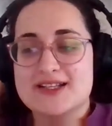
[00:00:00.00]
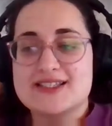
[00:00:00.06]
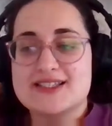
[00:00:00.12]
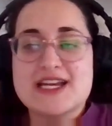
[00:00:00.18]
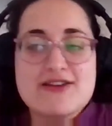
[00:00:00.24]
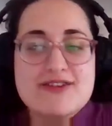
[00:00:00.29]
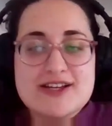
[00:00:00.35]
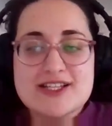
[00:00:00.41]

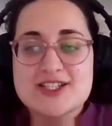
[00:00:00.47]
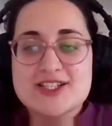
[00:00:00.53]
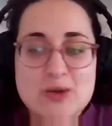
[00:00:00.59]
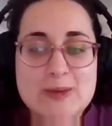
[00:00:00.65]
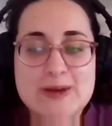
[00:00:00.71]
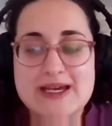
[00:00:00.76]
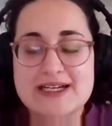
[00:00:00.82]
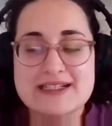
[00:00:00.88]
serious
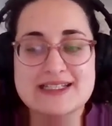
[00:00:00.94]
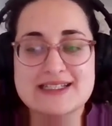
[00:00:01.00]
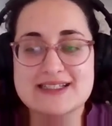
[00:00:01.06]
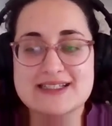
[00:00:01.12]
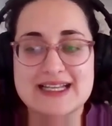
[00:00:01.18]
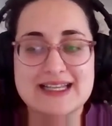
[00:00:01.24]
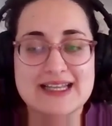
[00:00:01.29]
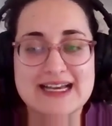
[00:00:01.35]

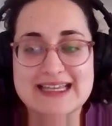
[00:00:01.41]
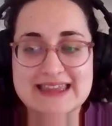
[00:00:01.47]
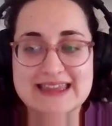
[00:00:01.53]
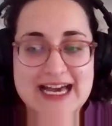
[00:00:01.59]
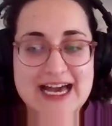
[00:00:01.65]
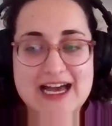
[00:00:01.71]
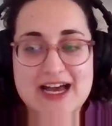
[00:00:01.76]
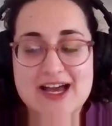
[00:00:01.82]
topics
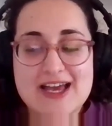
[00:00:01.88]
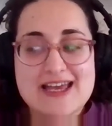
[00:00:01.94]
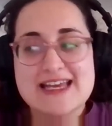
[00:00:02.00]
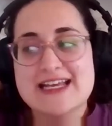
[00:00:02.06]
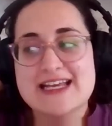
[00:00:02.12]
like that.